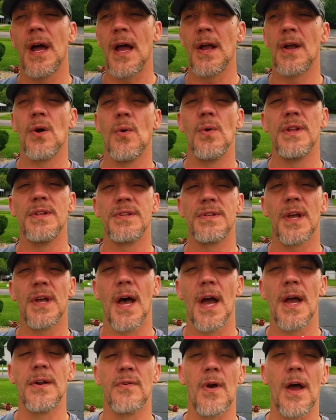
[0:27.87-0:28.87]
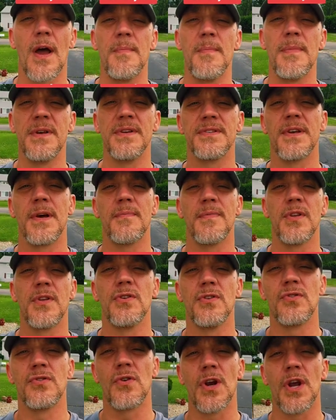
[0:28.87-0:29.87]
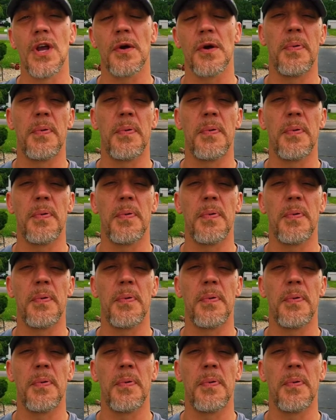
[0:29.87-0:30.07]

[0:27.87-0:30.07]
I go inside and grab me something to drink,